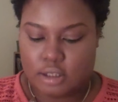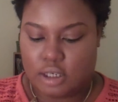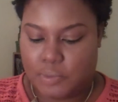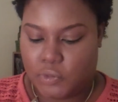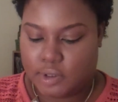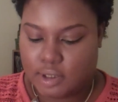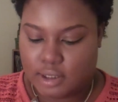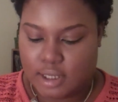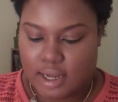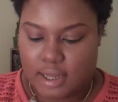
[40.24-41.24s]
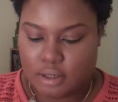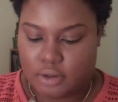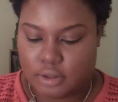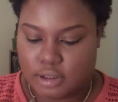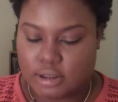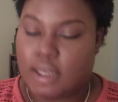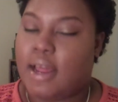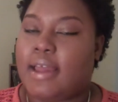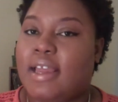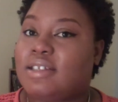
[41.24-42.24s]
The number one thing that I learned is that
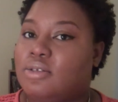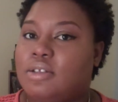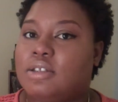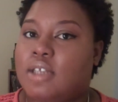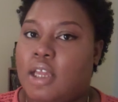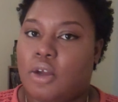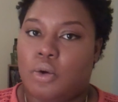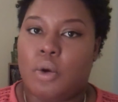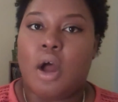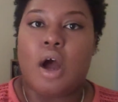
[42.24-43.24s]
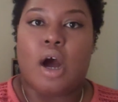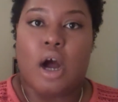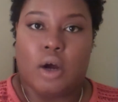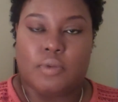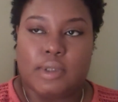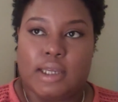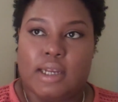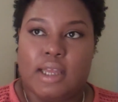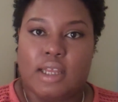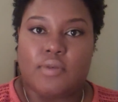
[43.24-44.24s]
I had to detangle often,
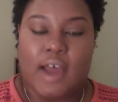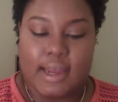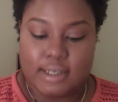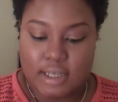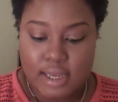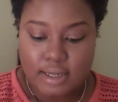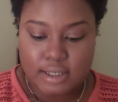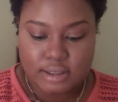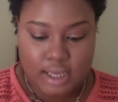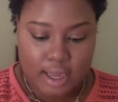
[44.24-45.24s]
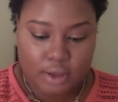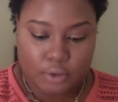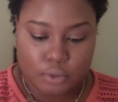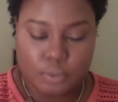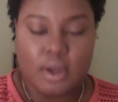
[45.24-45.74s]
and if I didn't detangle,